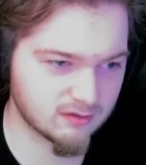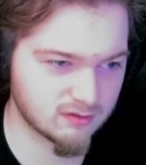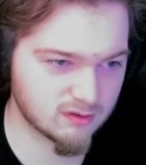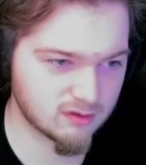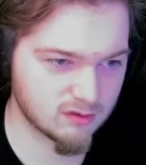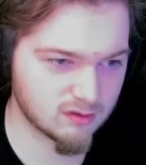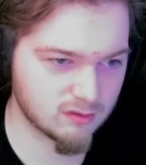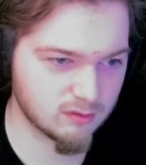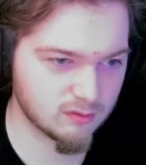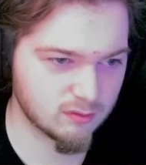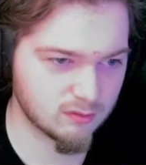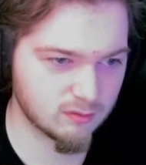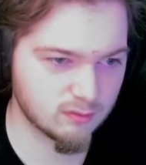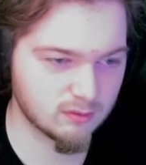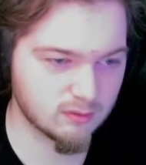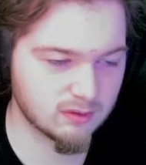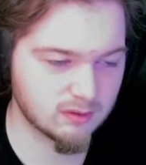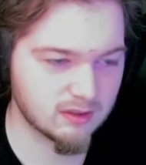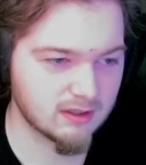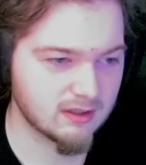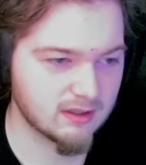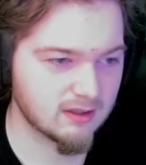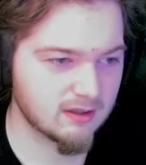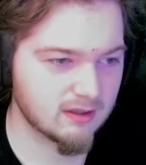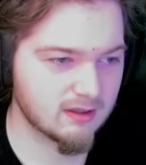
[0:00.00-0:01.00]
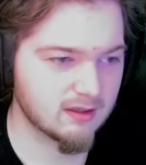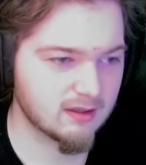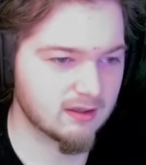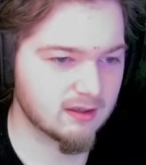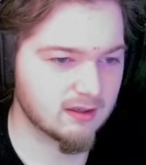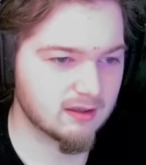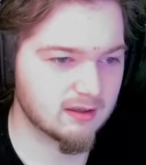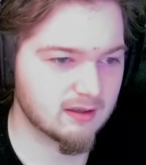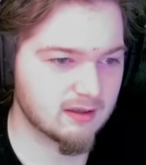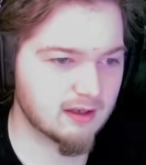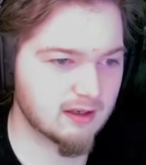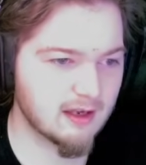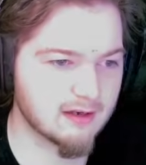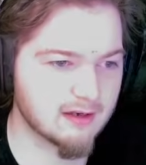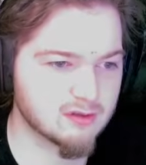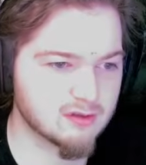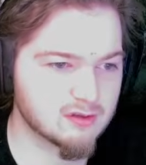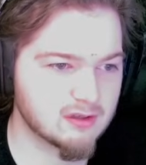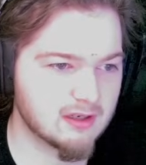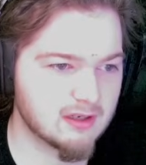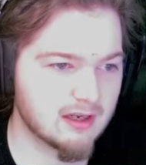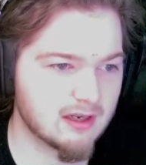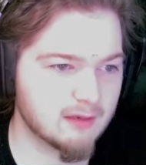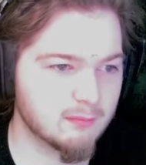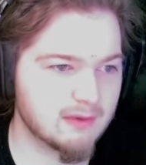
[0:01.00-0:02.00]
to...
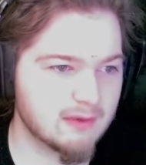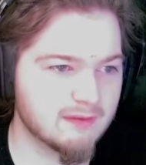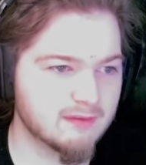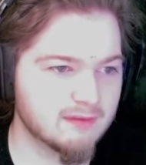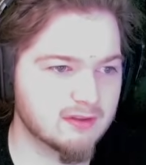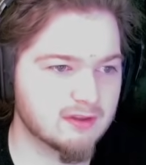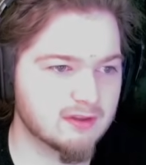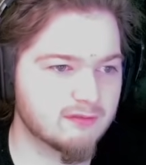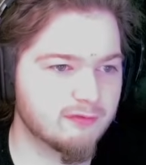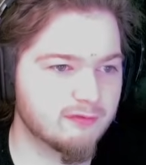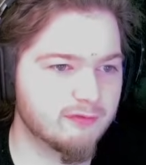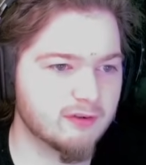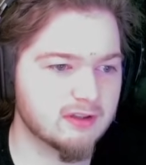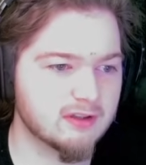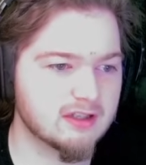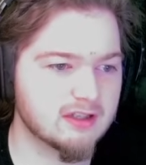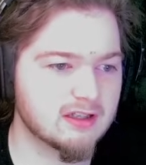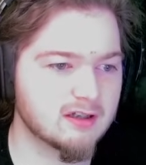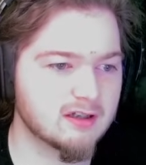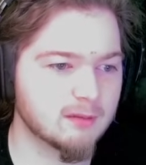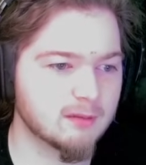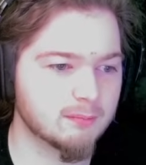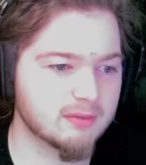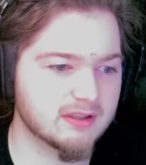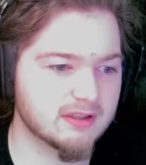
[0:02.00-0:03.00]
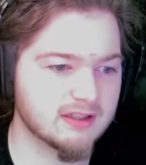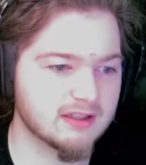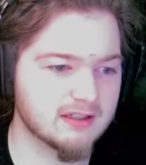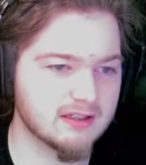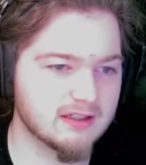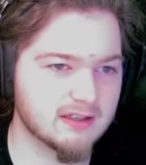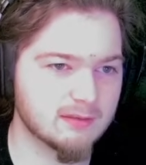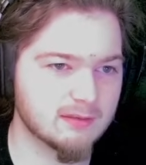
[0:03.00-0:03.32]
Actually, we haven't fully completed it